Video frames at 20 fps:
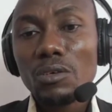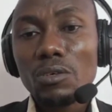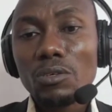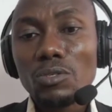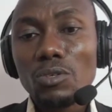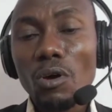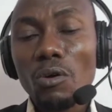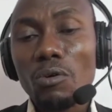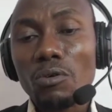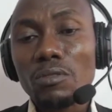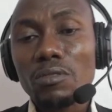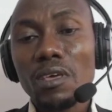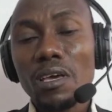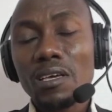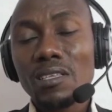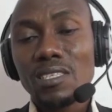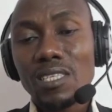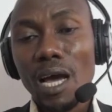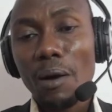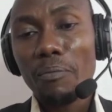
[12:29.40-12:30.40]
So
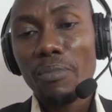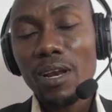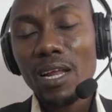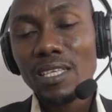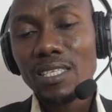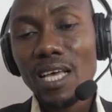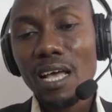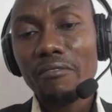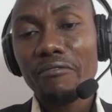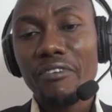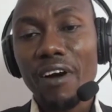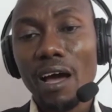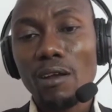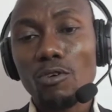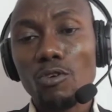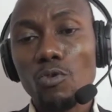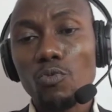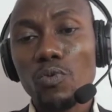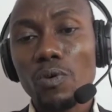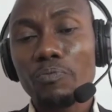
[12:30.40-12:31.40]
the tabulated
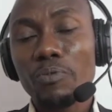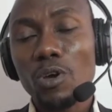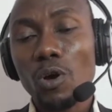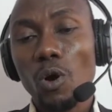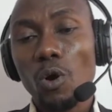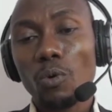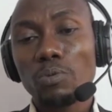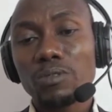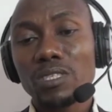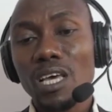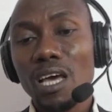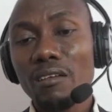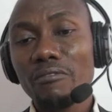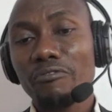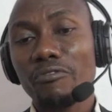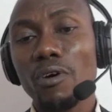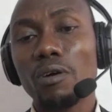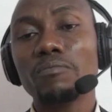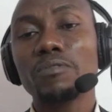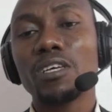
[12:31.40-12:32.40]
value will be obtained
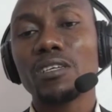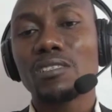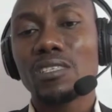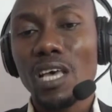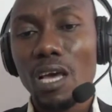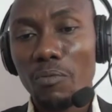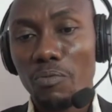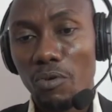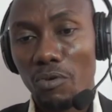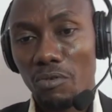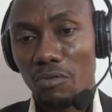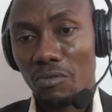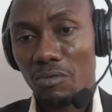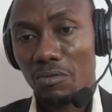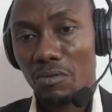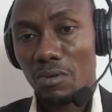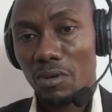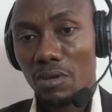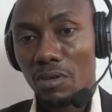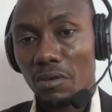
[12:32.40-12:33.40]
from the table,
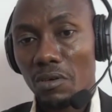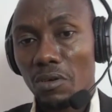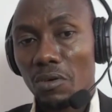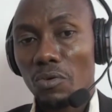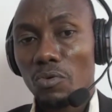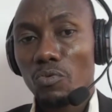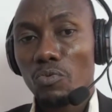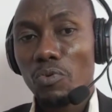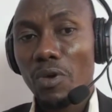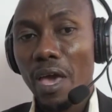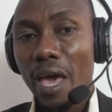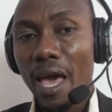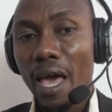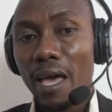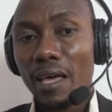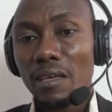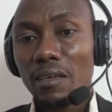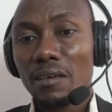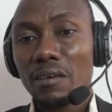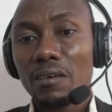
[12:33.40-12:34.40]

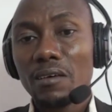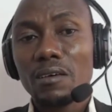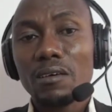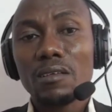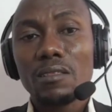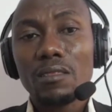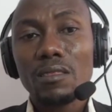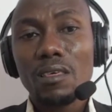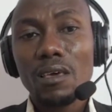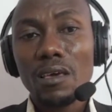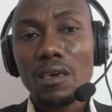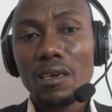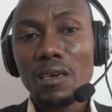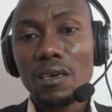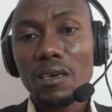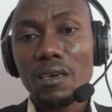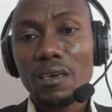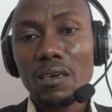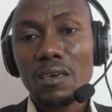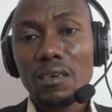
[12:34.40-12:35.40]
where
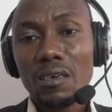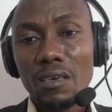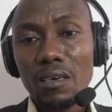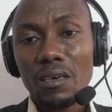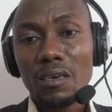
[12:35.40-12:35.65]
the